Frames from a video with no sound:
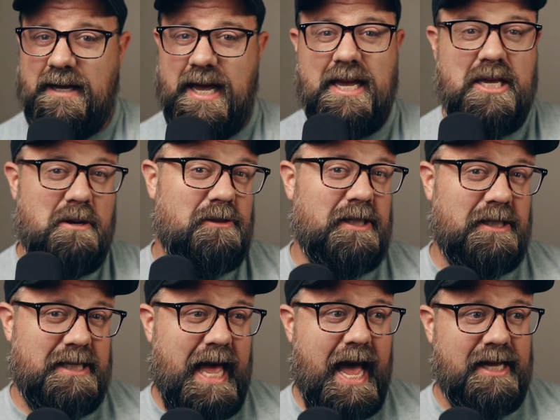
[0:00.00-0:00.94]
it
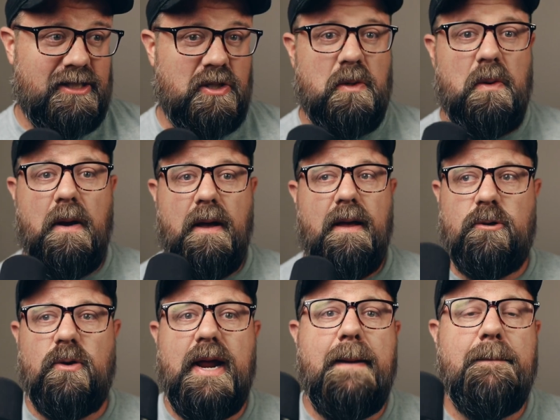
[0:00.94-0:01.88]
uses that to
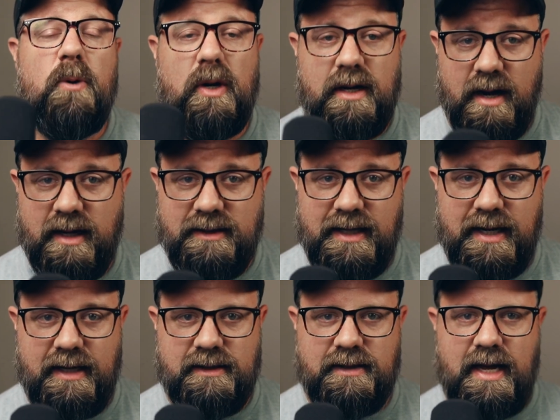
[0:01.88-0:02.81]
create more
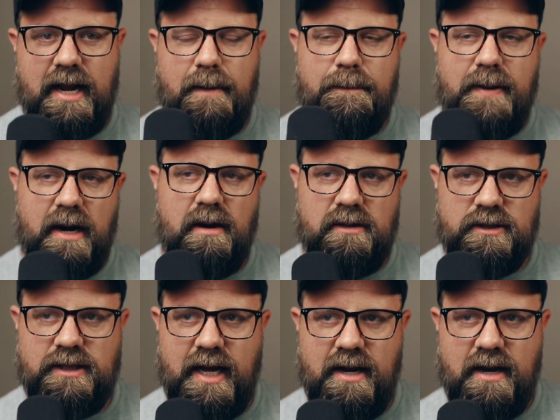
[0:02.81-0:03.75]
context and a better
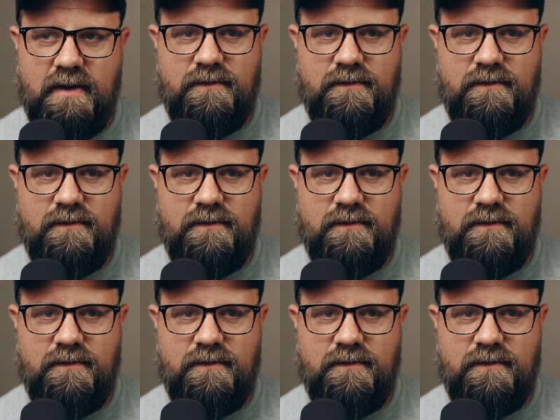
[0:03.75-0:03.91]
understanding